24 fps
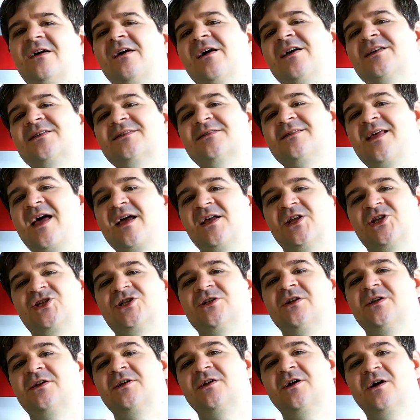isn't
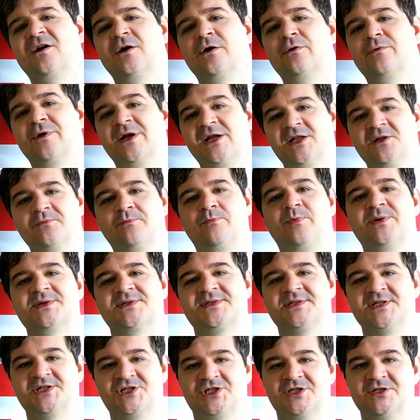actually a real
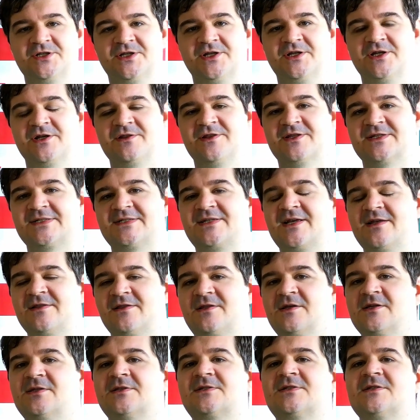position here in the
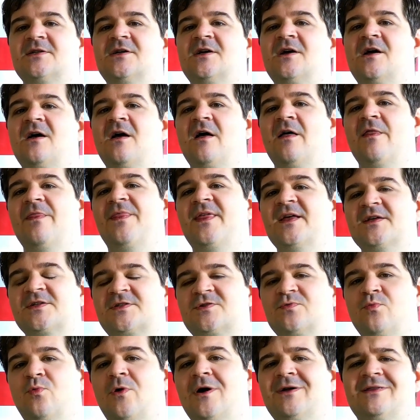sentence.
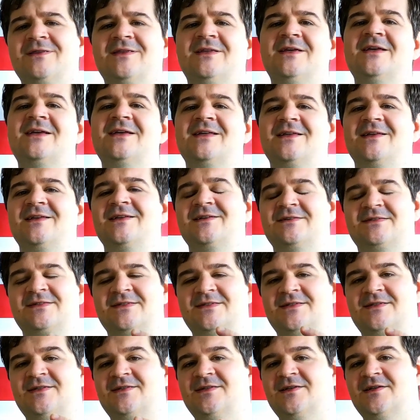This one
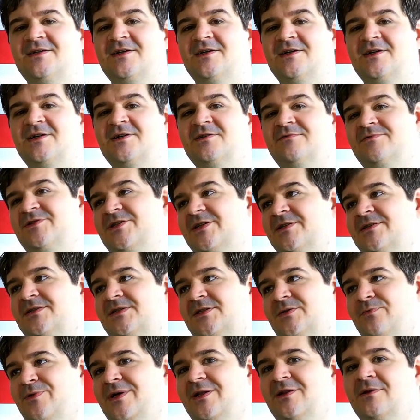is
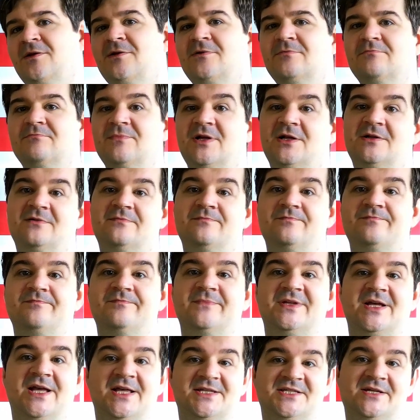just, well,
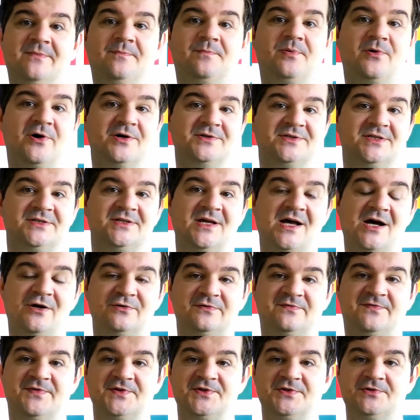as I pointed
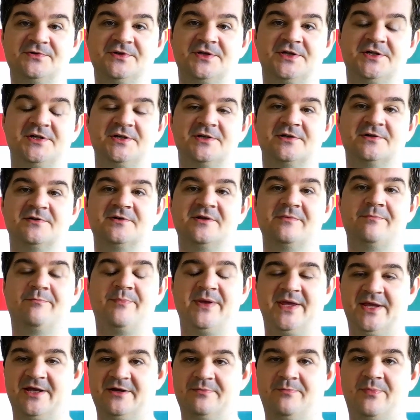out for you here, the
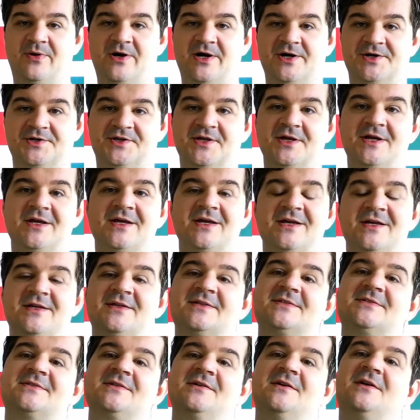pink part
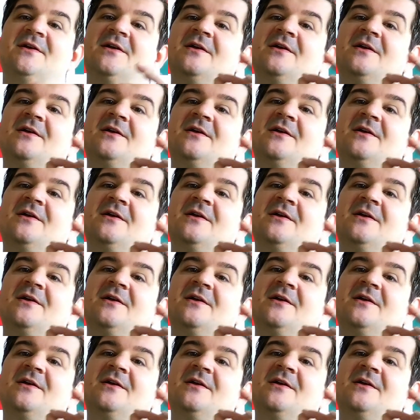is